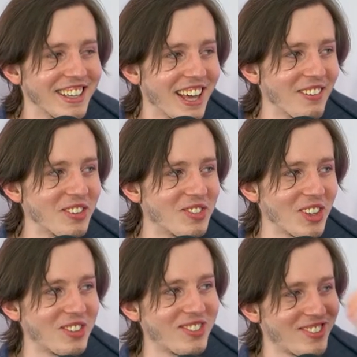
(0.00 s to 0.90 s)
It was
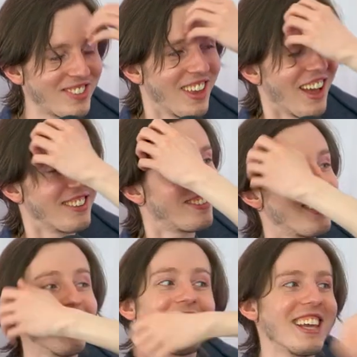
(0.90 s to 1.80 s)
just a
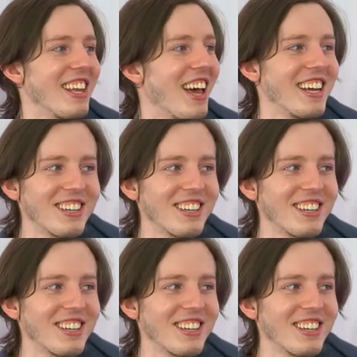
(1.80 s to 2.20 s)
silly like